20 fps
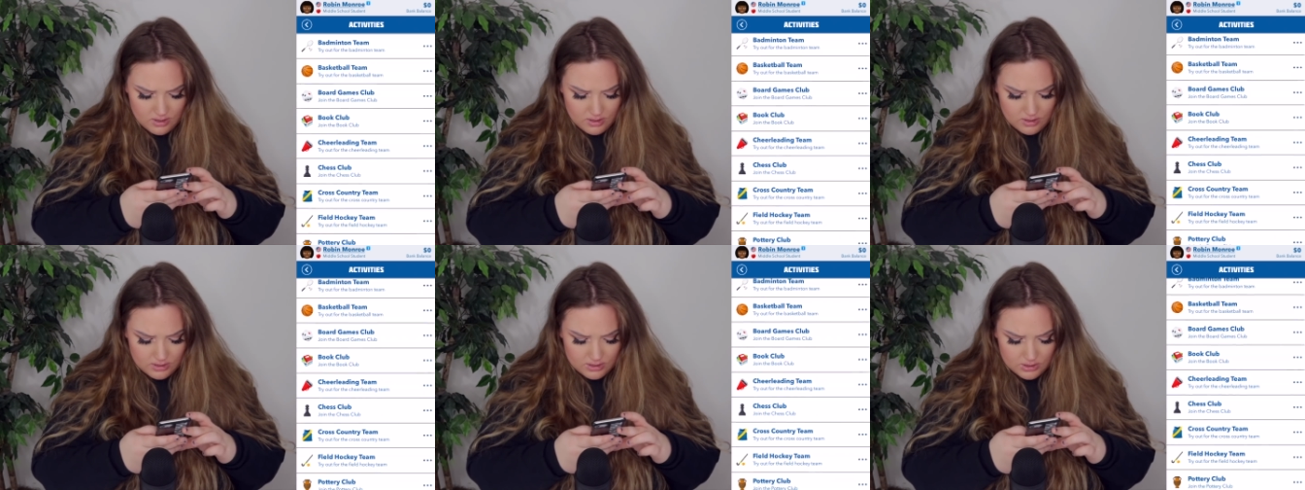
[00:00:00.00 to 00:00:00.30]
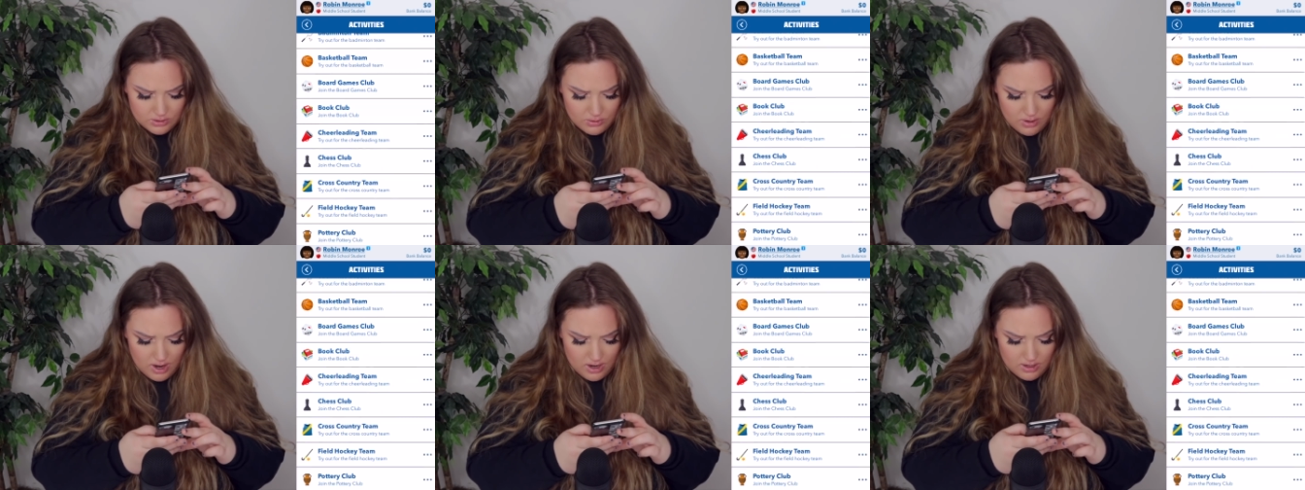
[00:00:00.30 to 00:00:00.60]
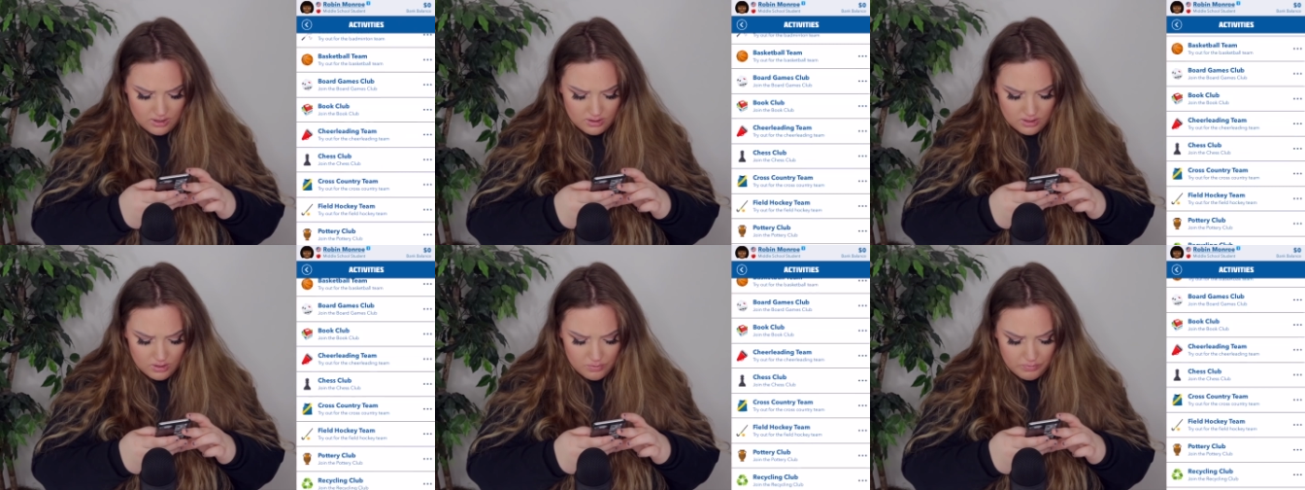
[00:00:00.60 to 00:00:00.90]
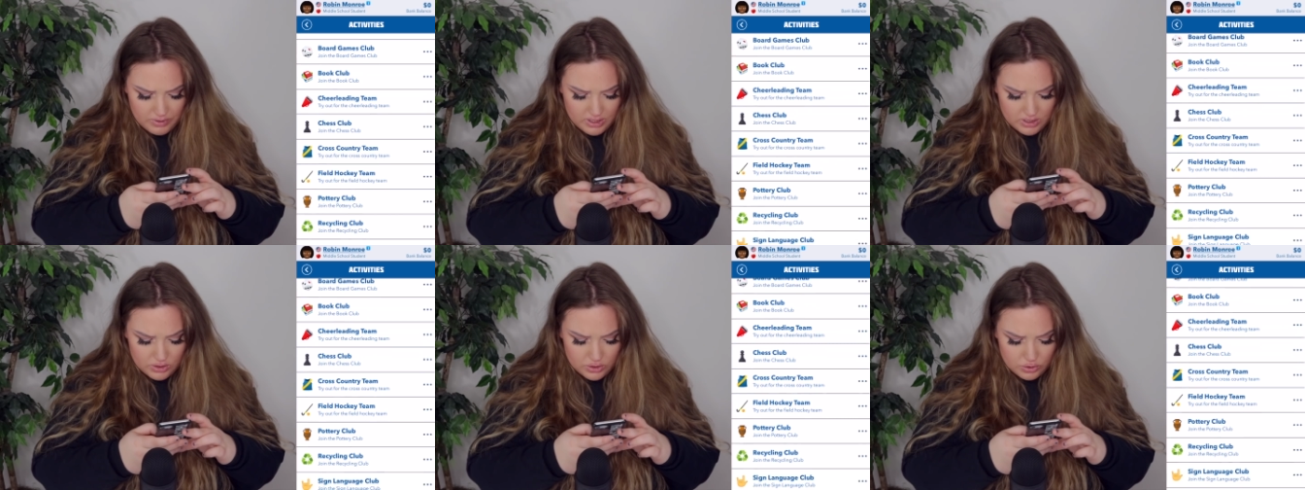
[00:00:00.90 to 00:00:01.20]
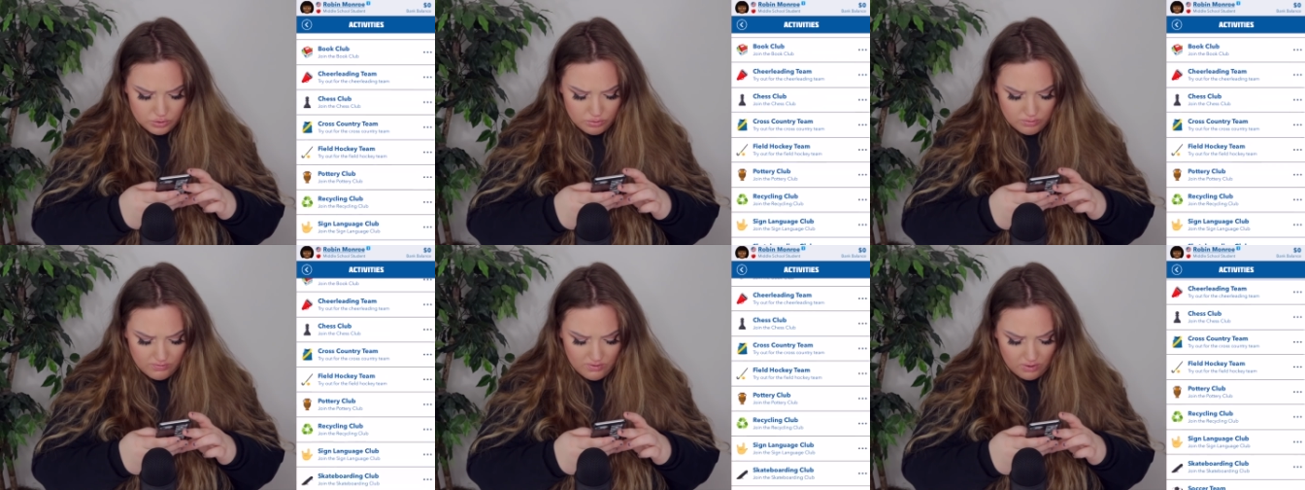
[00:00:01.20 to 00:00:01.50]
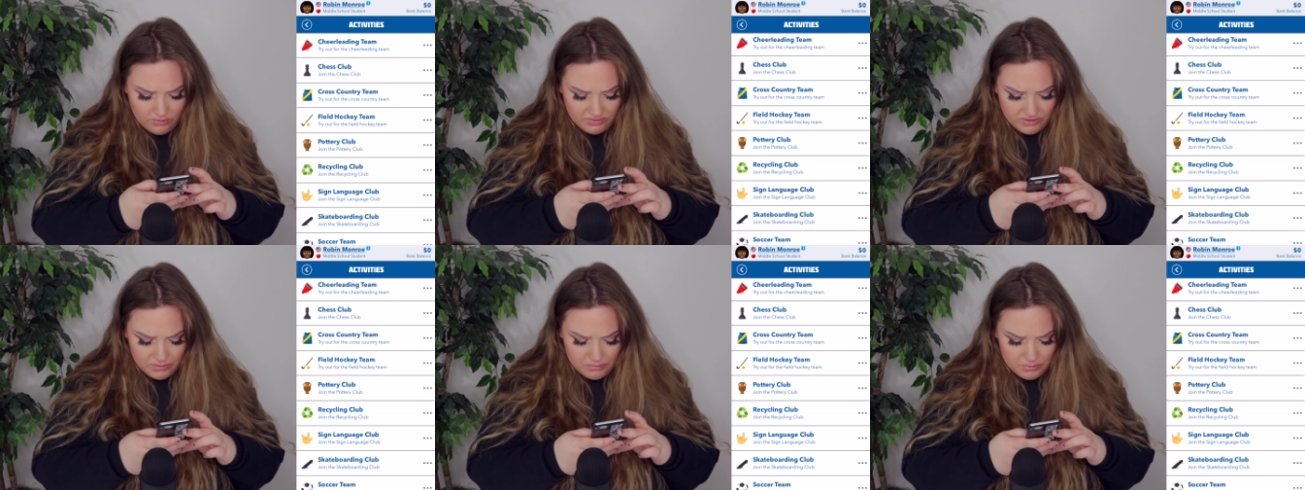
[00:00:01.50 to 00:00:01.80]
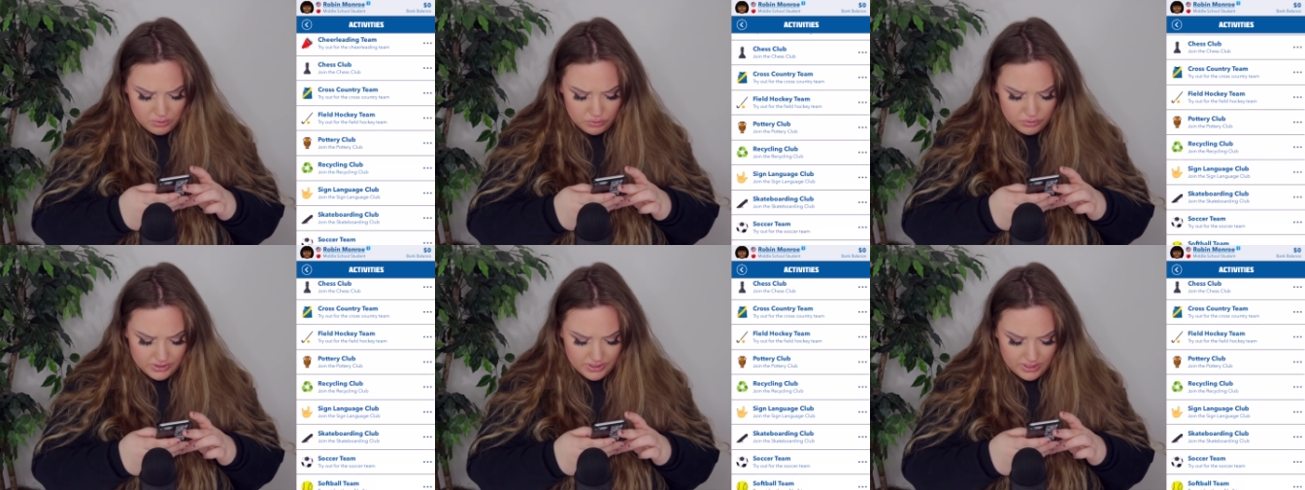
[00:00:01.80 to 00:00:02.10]
Is there anything we can do revolving
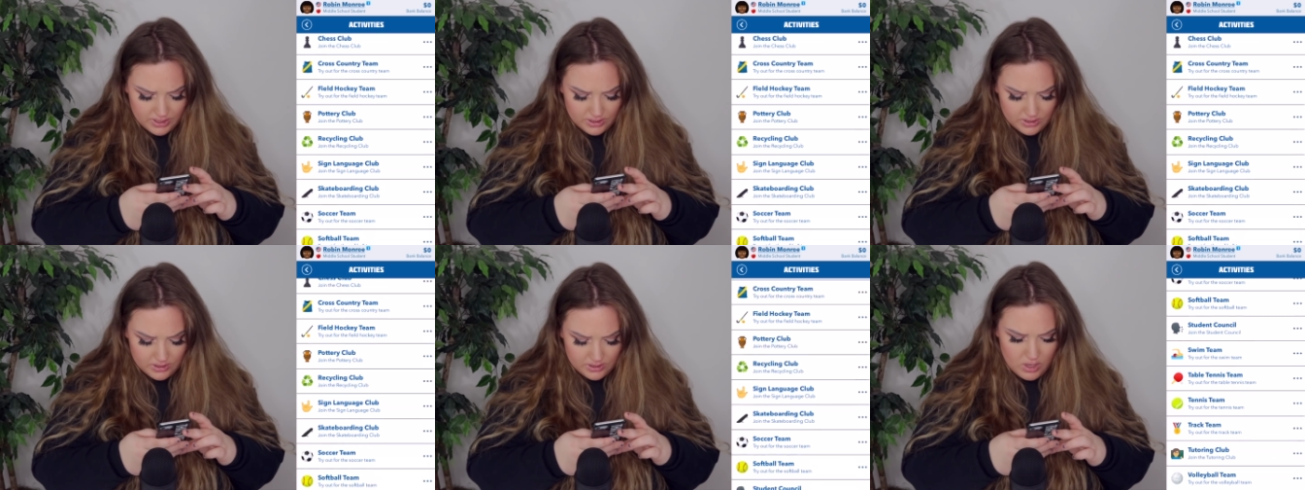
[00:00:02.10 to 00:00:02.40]
music?